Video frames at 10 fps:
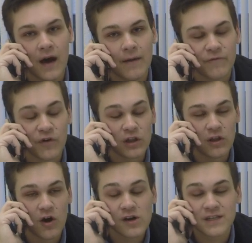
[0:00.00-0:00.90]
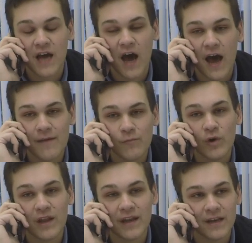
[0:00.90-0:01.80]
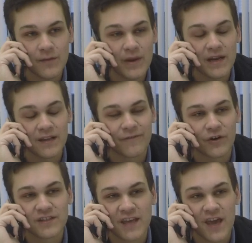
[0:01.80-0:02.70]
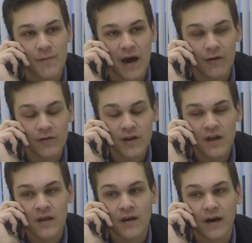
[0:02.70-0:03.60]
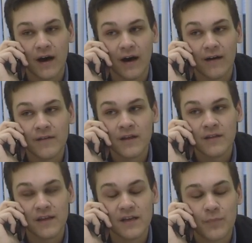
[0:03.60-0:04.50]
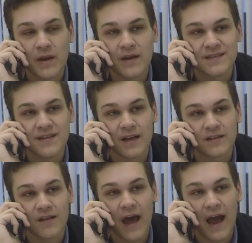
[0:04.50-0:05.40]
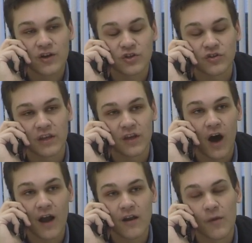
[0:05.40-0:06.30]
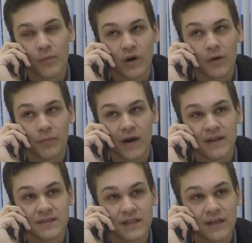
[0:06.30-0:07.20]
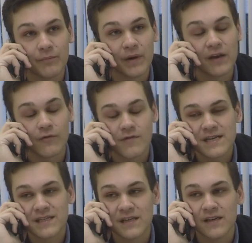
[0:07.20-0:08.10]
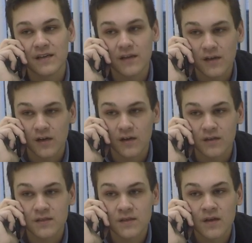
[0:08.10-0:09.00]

For a long time when Independence first came out, the Independence nuts actually got nonpareil pricing, but in recent years,